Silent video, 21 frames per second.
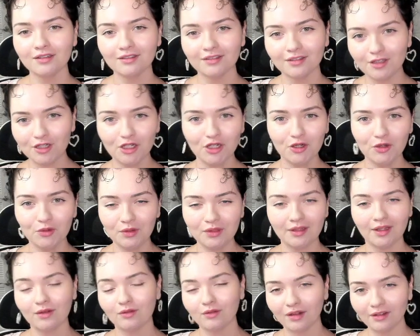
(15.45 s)
new and
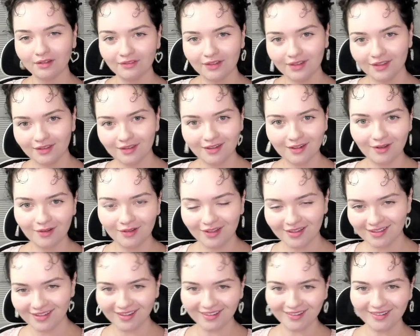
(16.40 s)
like relevant, you know,
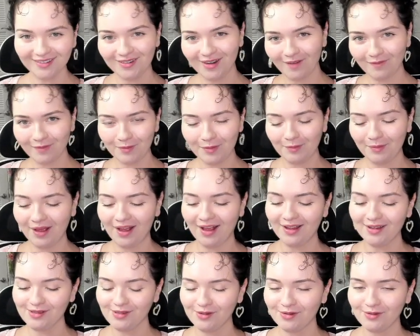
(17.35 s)
that's like not from the
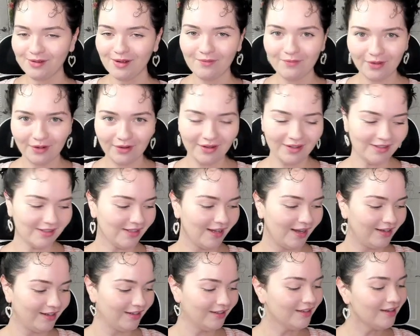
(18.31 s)
past. So I'm very
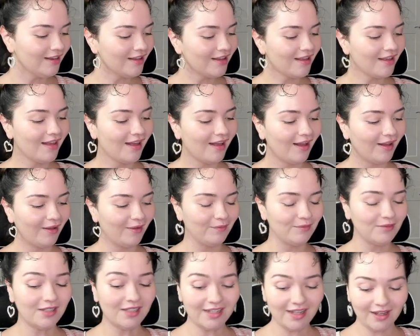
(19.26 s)
excited um,
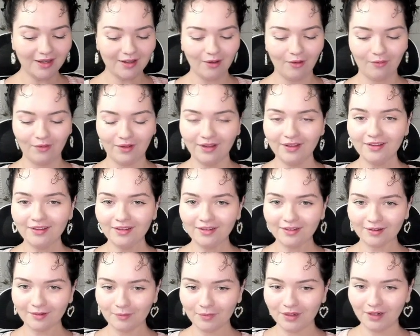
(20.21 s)
to get going.
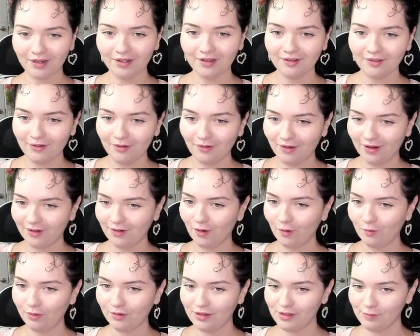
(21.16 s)
I'm going to go ahead and
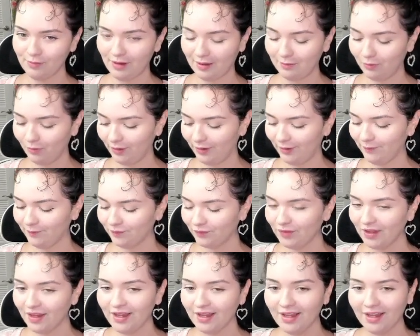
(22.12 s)
open this bad boy.
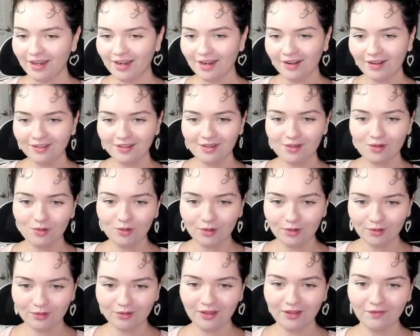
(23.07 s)
And I got this cool
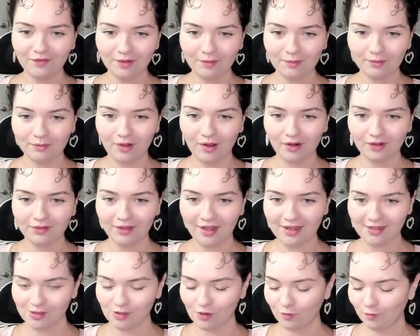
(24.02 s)
little thing from our
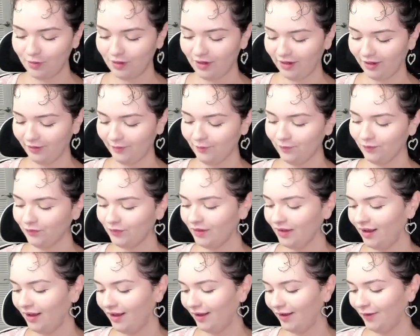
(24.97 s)
last opening.
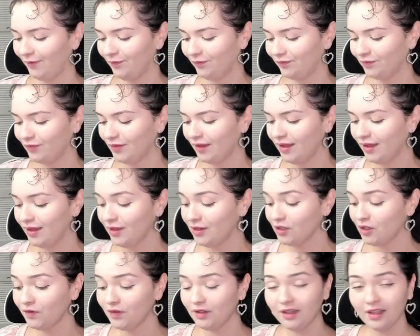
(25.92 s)
Um,
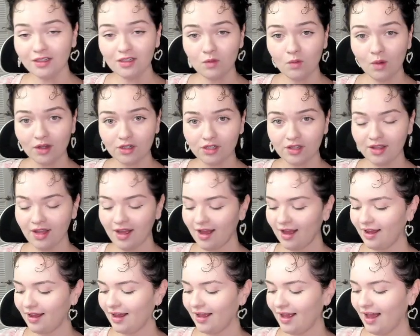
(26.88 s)
so if you'd like to watch
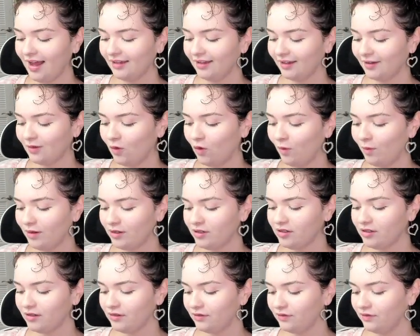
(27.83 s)
that, I had like a whole bunch
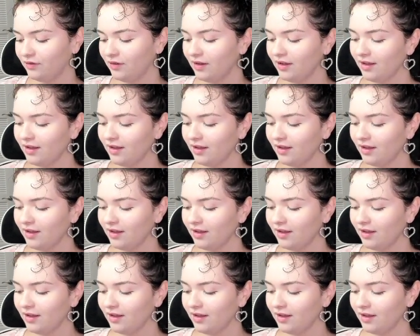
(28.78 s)
of,